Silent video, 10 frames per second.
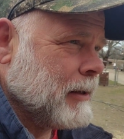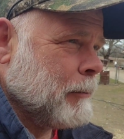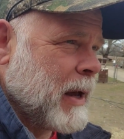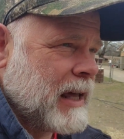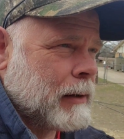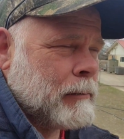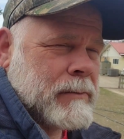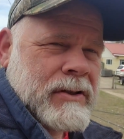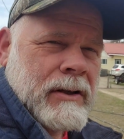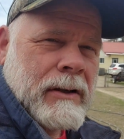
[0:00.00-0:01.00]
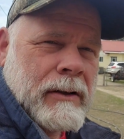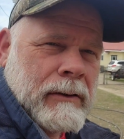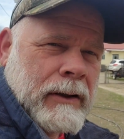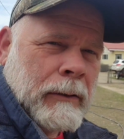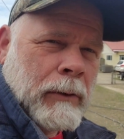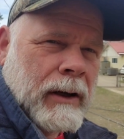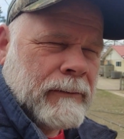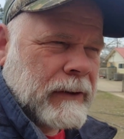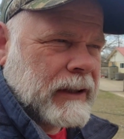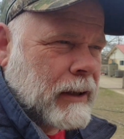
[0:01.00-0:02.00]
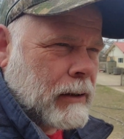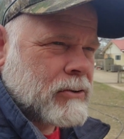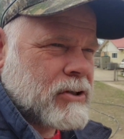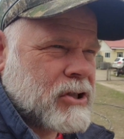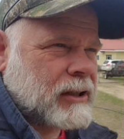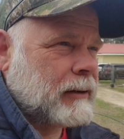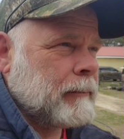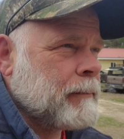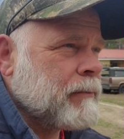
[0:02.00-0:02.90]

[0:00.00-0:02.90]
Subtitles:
Bantams can run $50 a chicken,